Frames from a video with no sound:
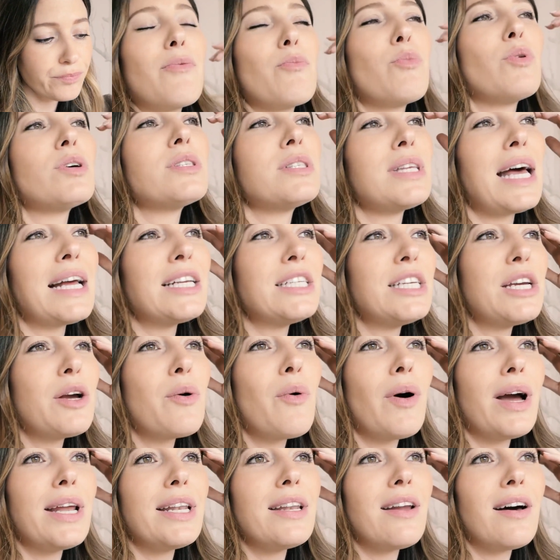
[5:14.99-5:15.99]
What's actually
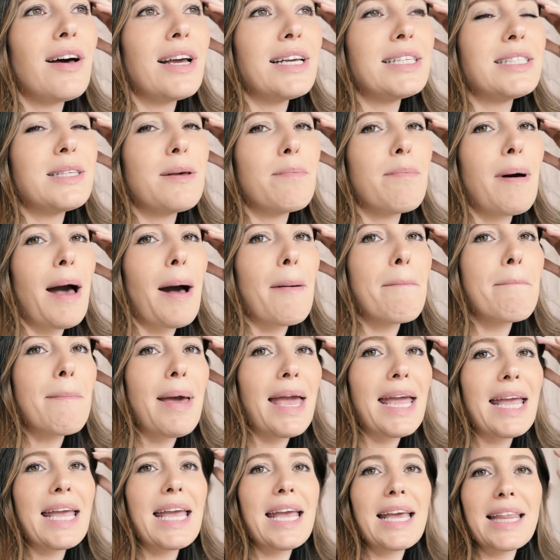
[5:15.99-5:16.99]
quite nice about
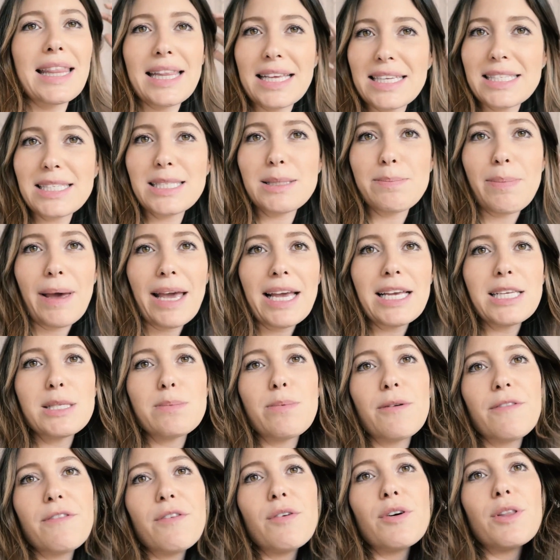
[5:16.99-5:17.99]
making this space
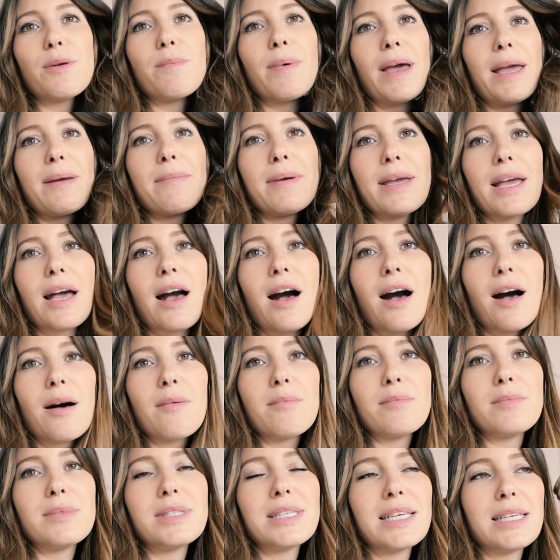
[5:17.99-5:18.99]
before the baby
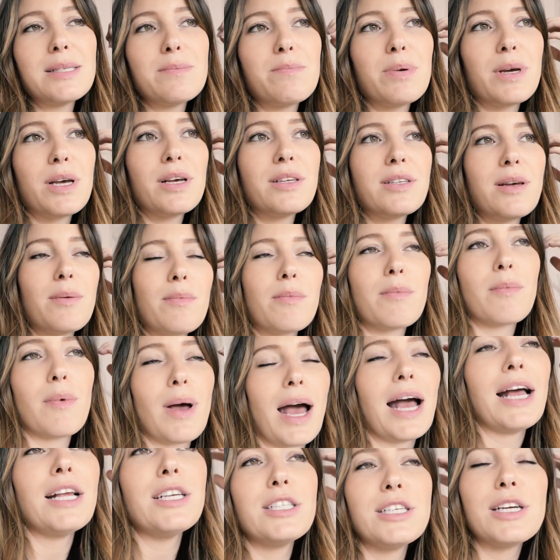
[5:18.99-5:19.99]
comes is because I'm
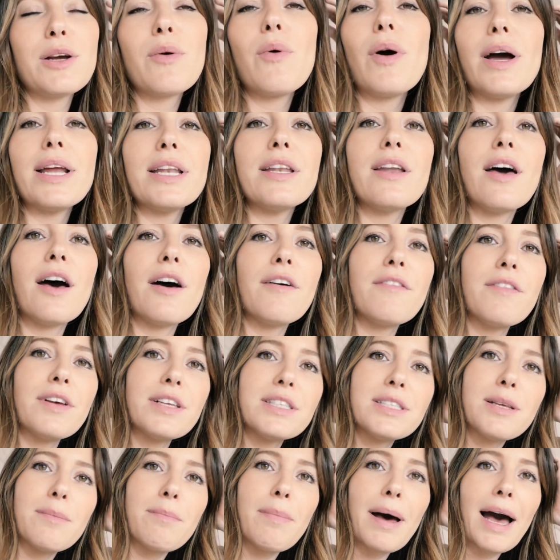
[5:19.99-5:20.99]
actually quite
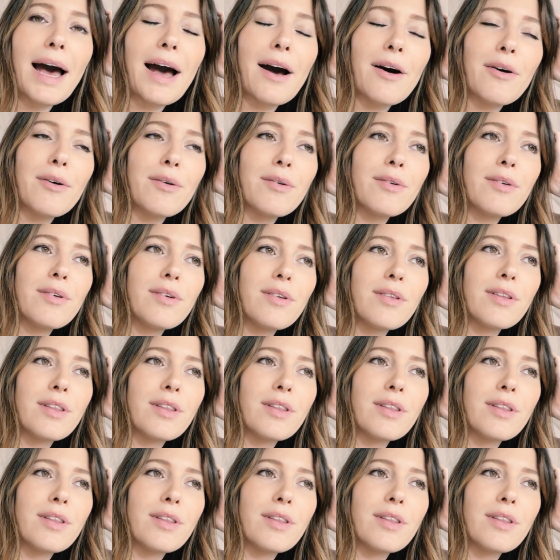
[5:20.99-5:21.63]
nervous about